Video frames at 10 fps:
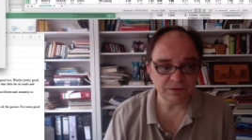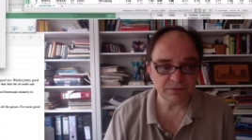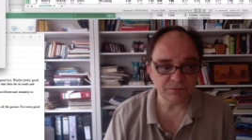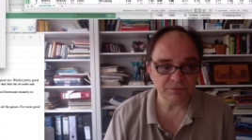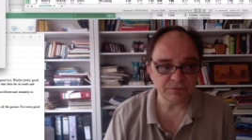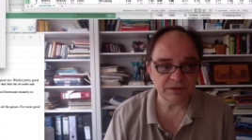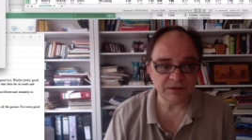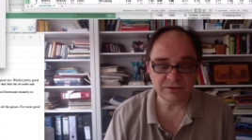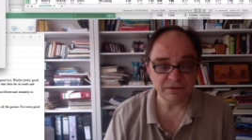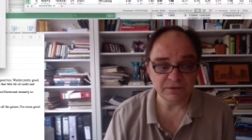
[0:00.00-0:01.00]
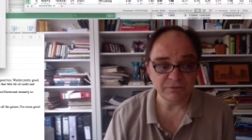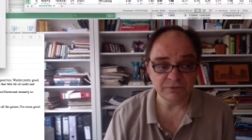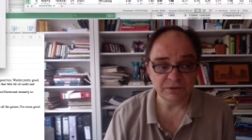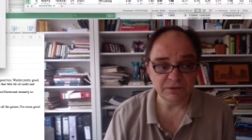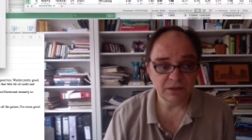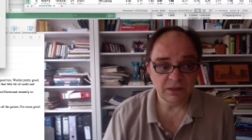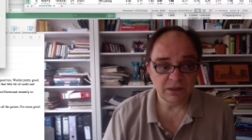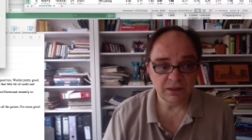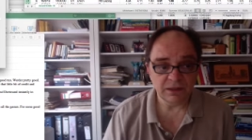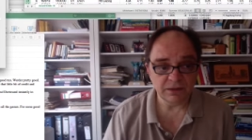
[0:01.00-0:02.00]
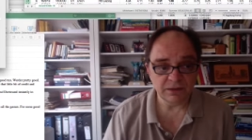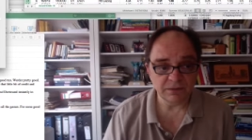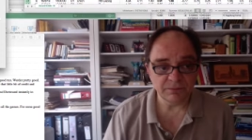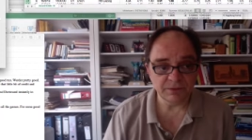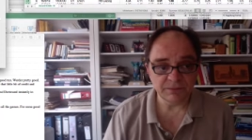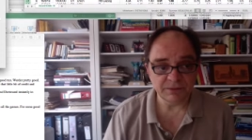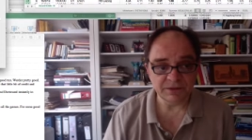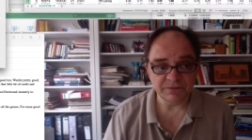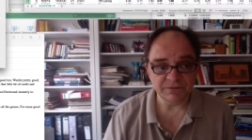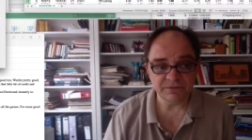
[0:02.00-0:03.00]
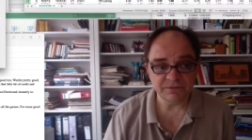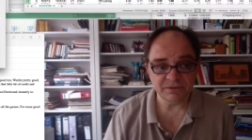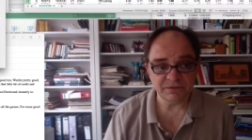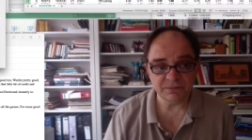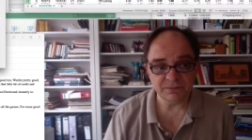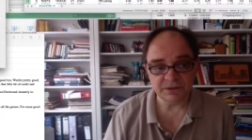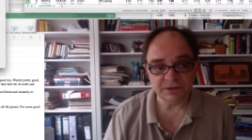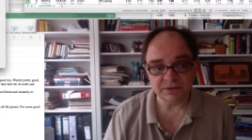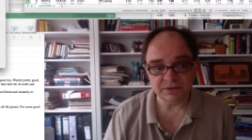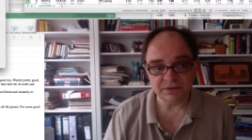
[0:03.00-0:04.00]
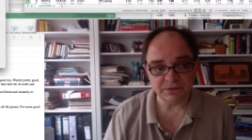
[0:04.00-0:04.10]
say anything different. But it's such a big